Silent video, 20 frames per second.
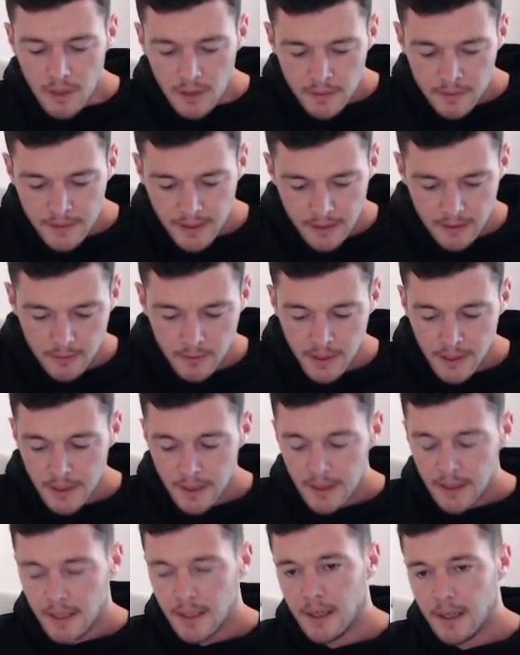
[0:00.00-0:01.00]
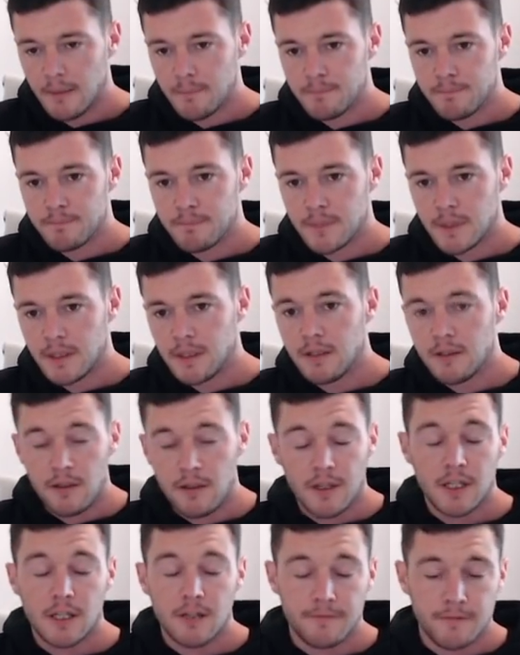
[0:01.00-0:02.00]
Now, the other
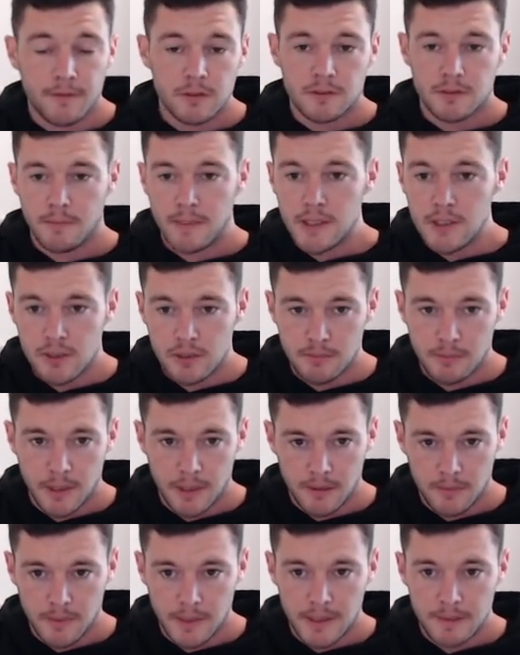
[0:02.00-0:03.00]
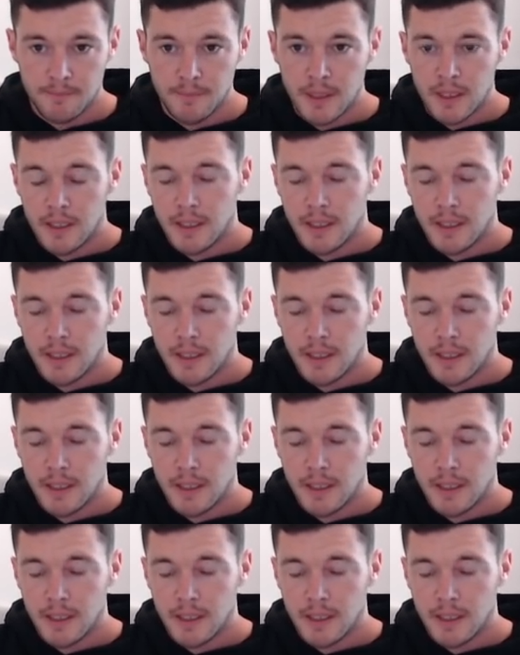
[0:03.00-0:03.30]
thing I forgot to mention, by the way,